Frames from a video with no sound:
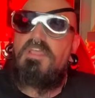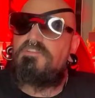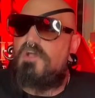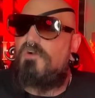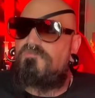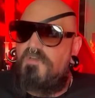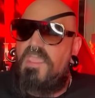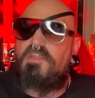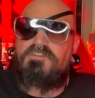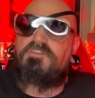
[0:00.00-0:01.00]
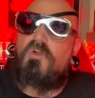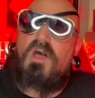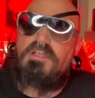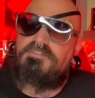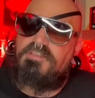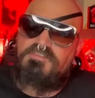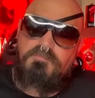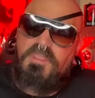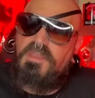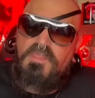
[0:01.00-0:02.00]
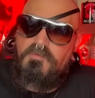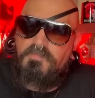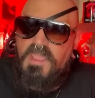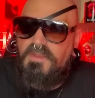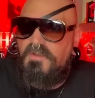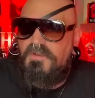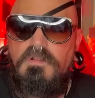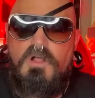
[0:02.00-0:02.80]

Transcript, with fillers: so fingers crossed this will be another banger.